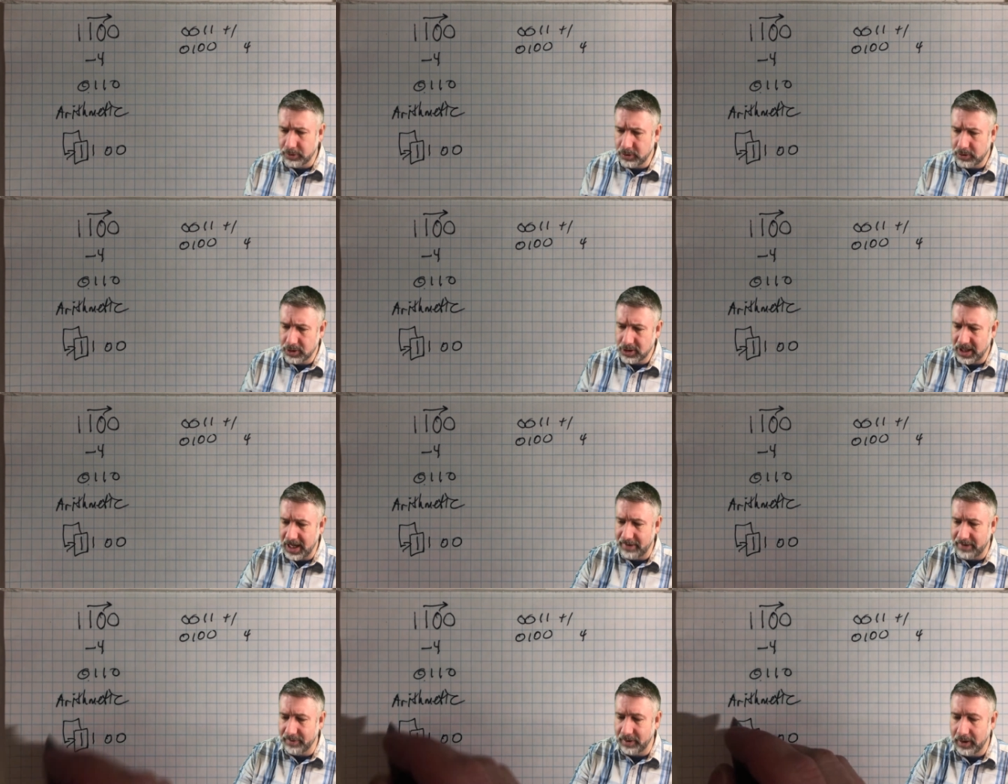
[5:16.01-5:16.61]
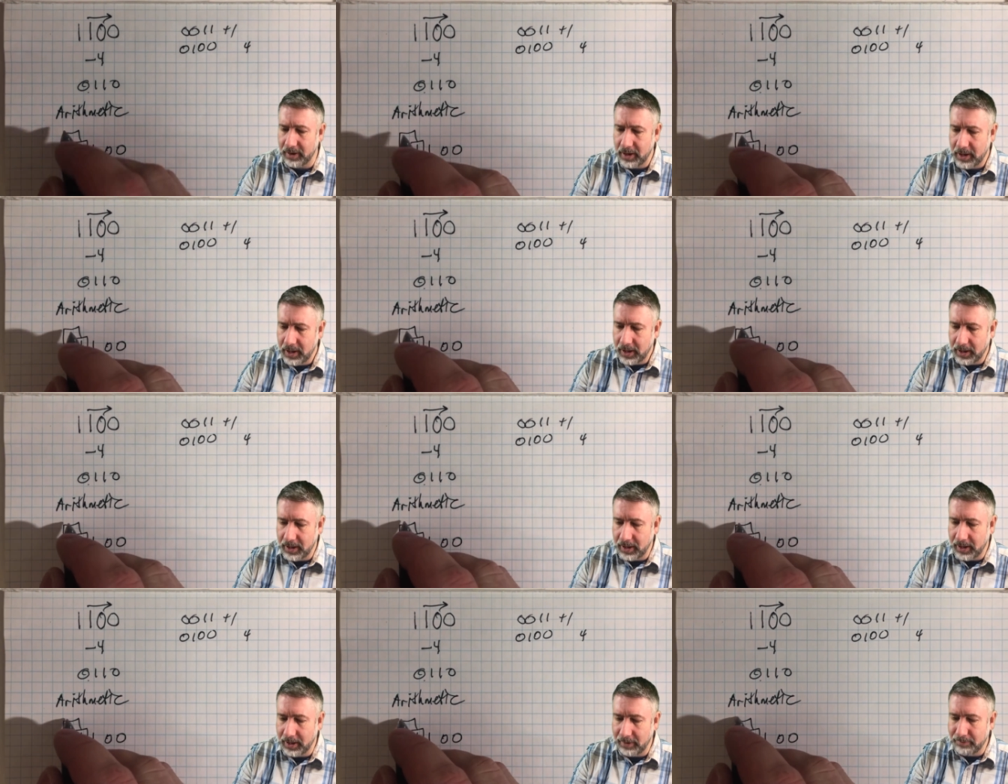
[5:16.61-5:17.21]
You just have a
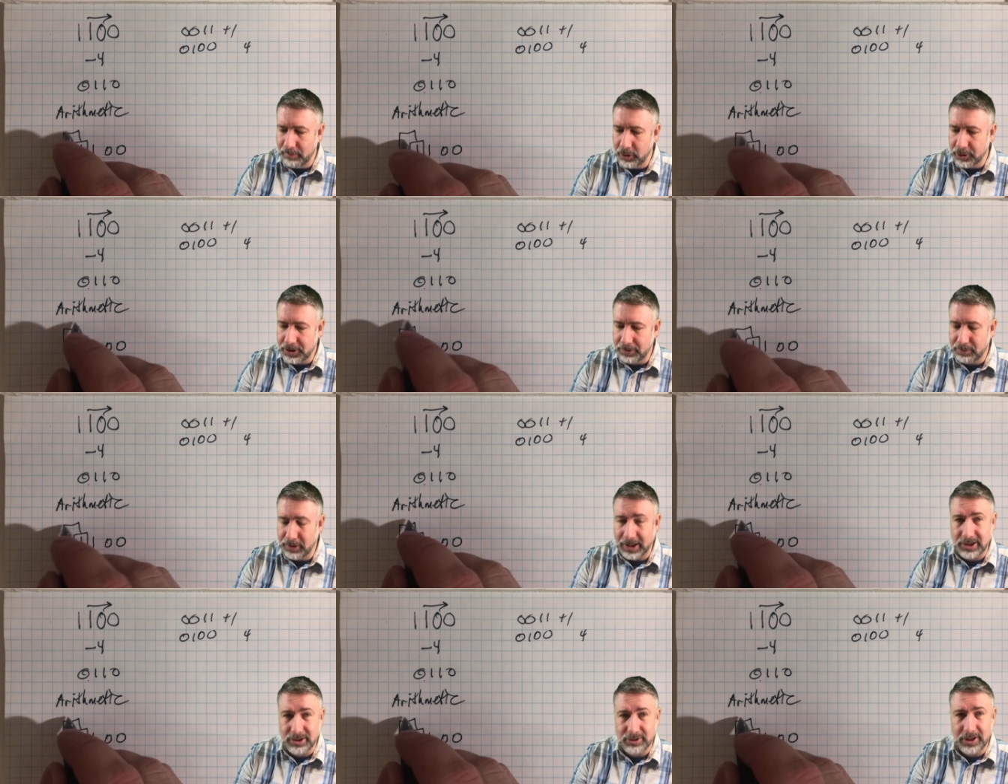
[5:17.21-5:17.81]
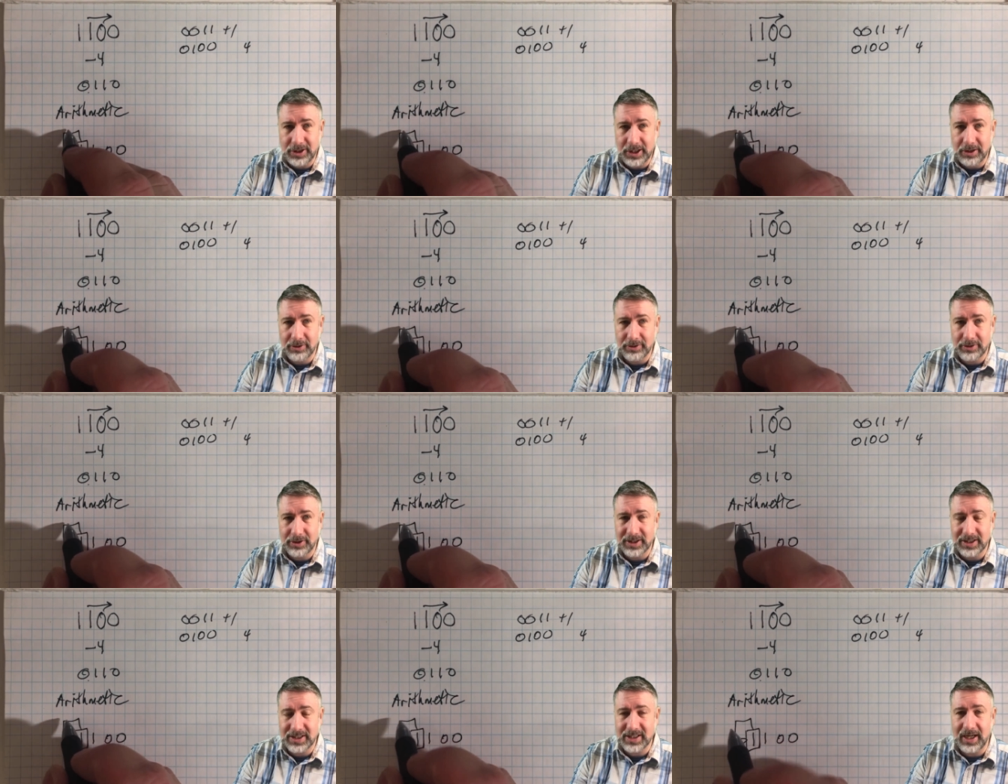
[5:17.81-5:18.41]
multiplexer here
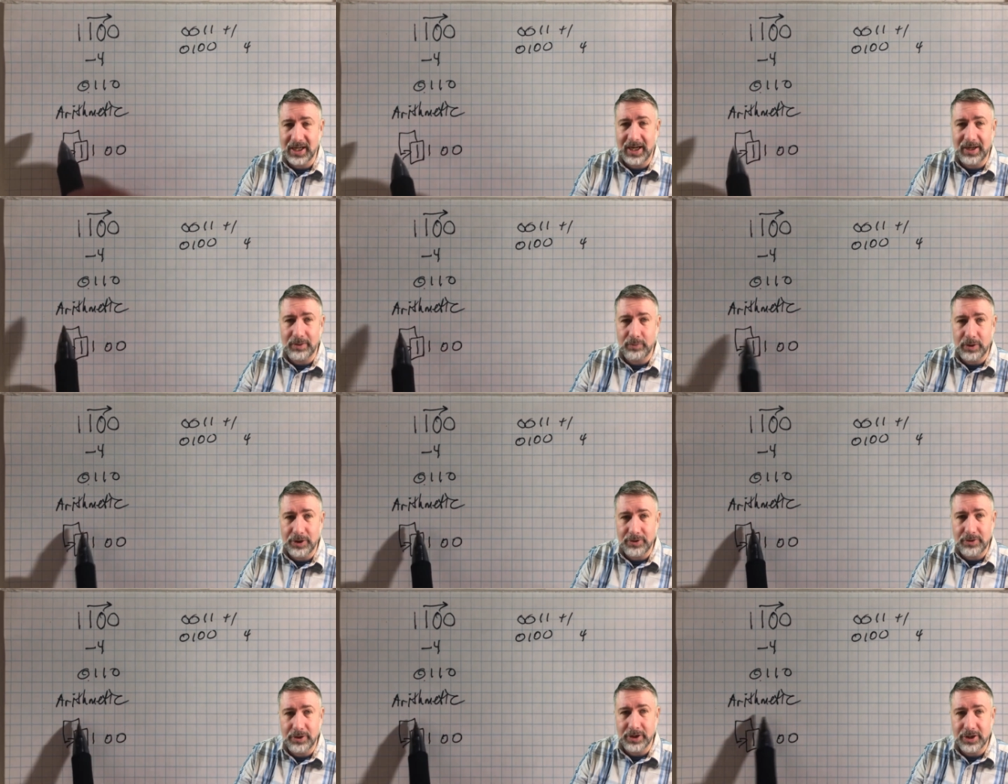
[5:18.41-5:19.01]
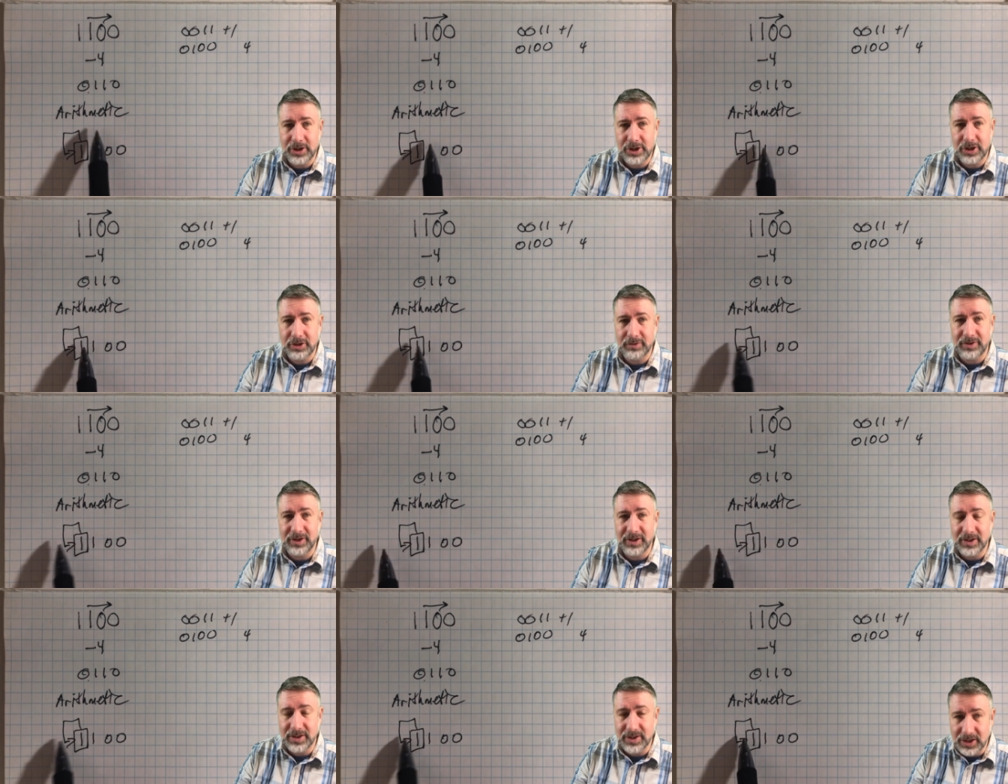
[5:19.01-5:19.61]
to decide whether you're going to
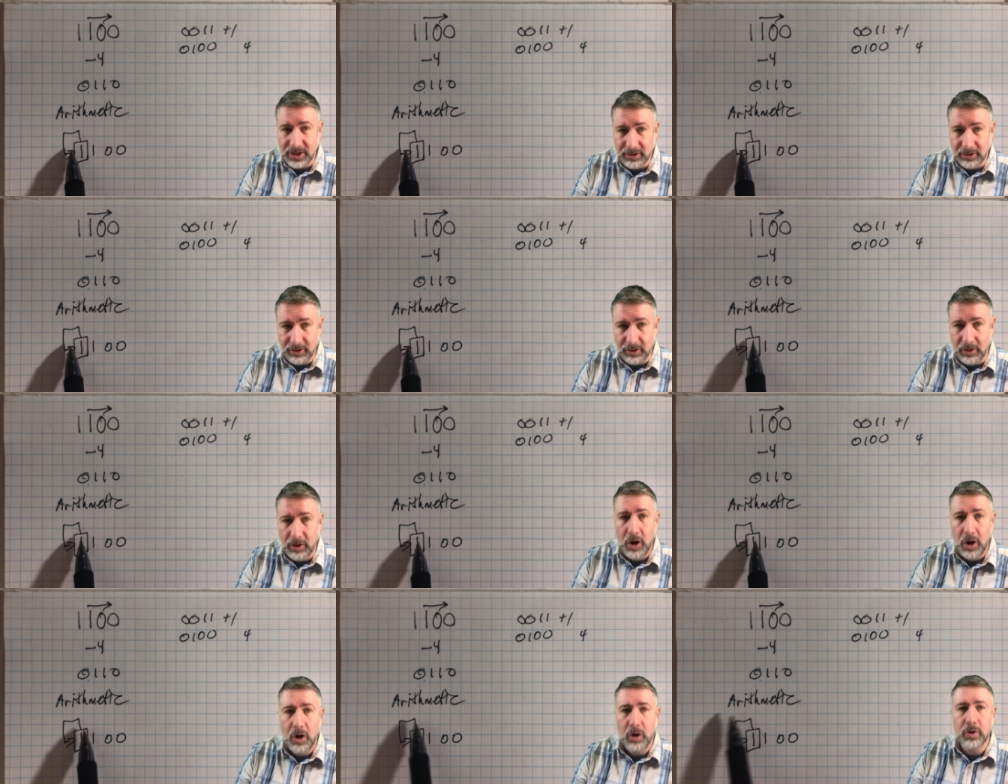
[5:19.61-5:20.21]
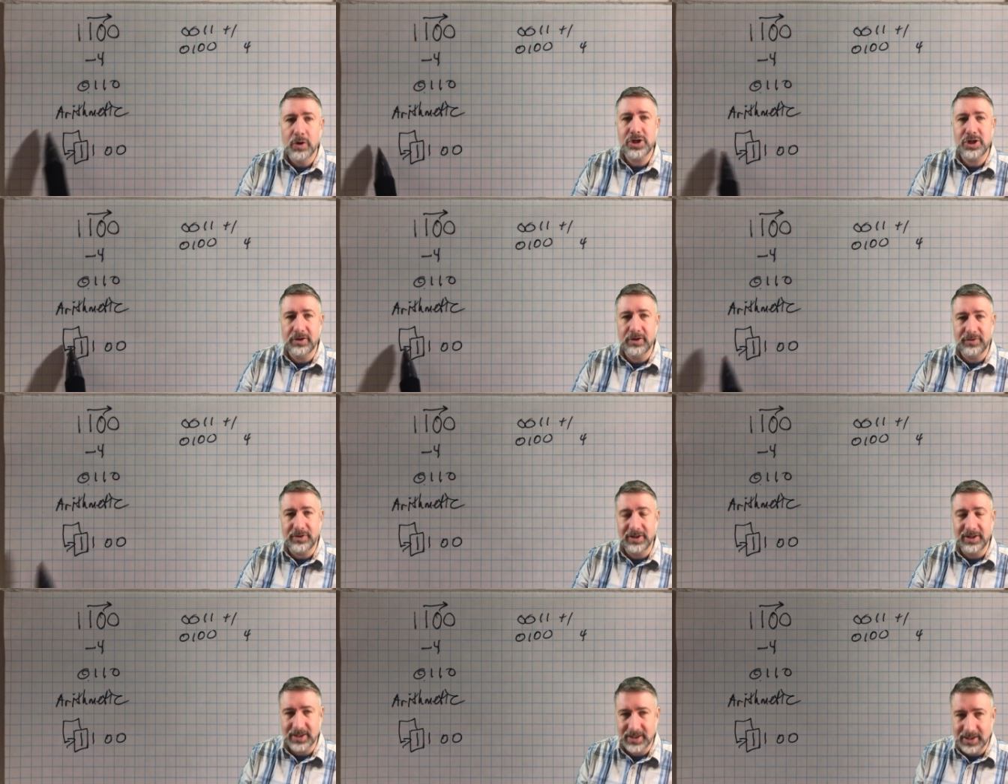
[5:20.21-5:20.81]
shift in a 0 or
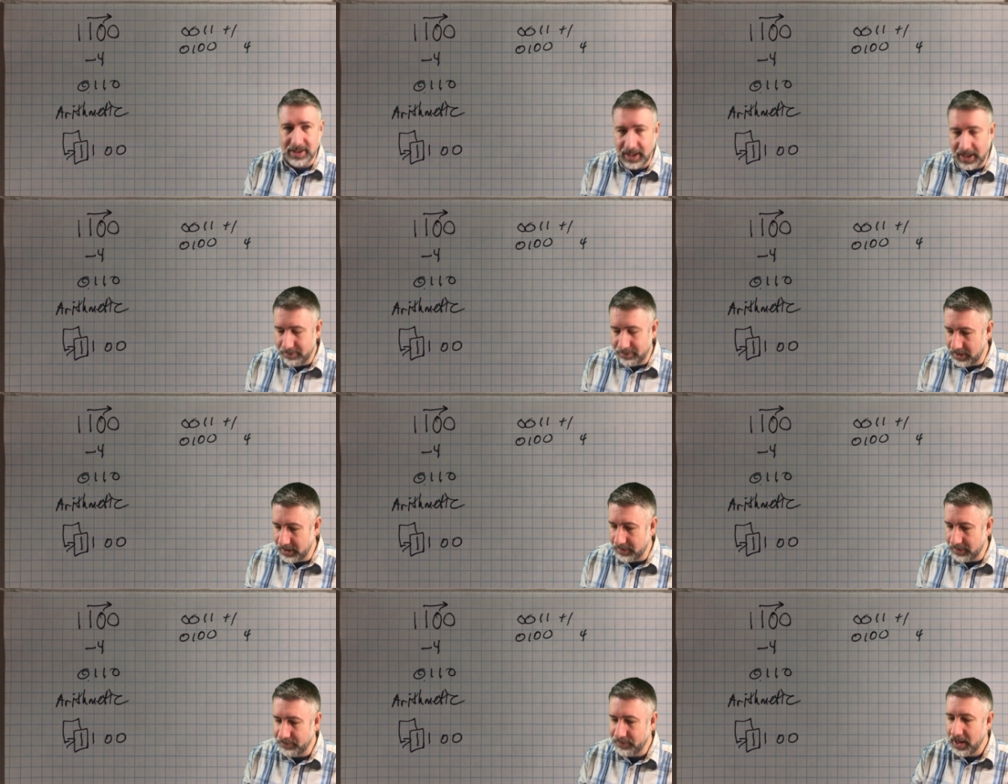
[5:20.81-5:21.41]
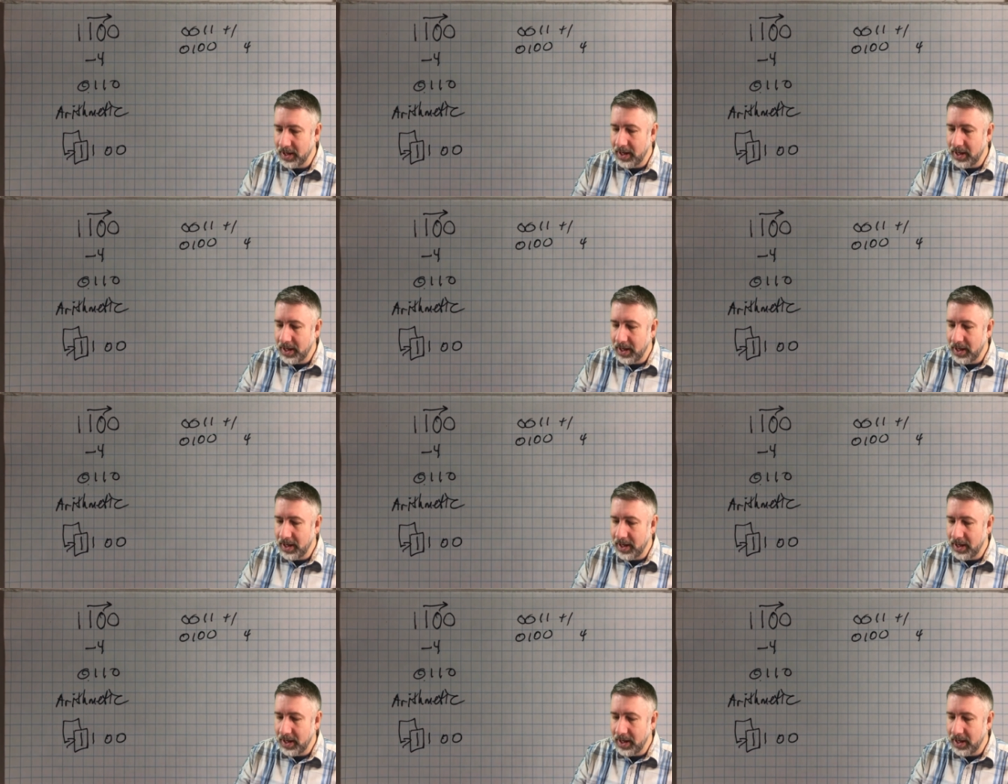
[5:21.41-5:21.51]
shift in the sign bit.